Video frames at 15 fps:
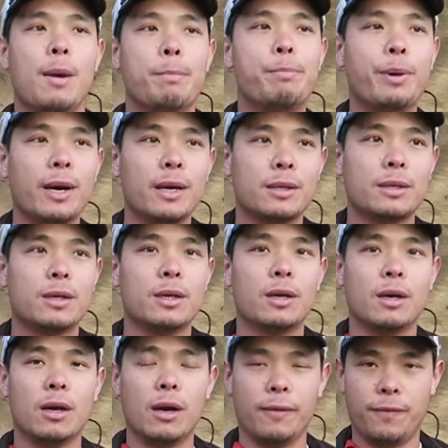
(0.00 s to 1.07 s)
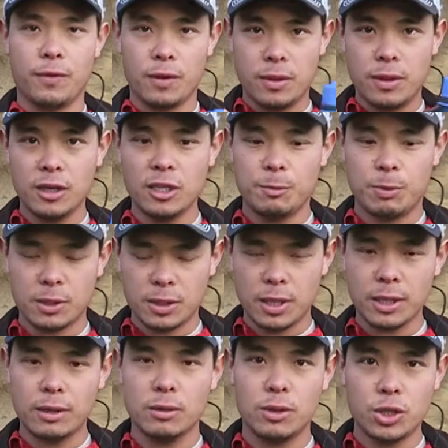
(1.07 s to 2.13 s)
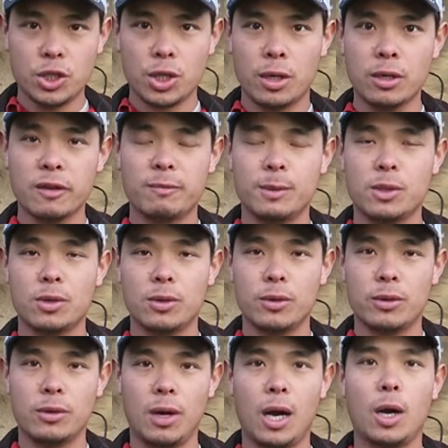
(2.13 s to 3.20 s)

but for this particular chunk of material,